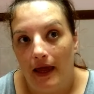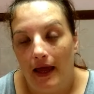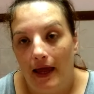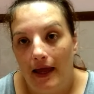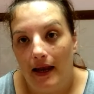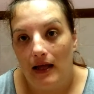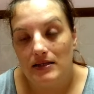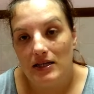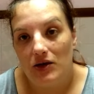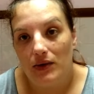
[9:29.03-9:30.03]
And I'll
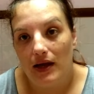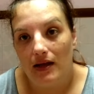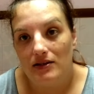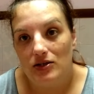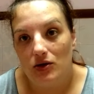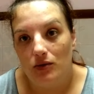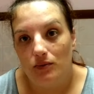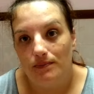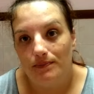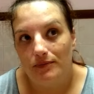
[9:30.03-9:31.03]
see you again soon.
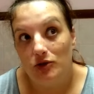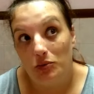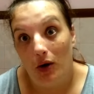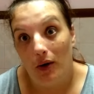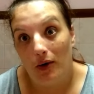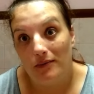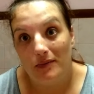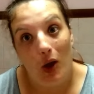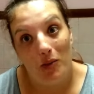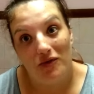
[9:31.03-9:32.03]
Tomorrow,
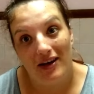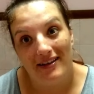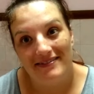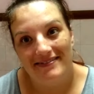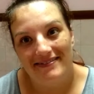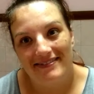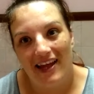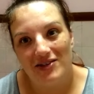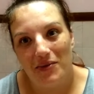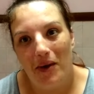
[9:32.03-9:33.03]
hopefully.
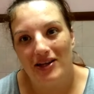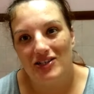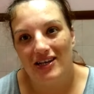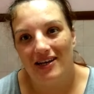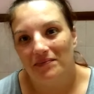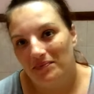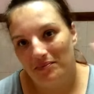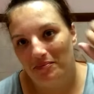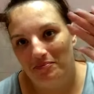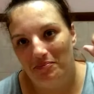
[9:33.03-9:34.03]
Thanks for watching.
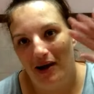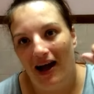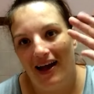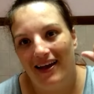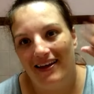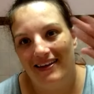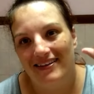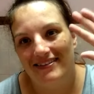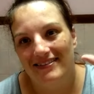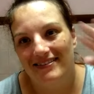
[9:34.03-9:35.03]
Bye.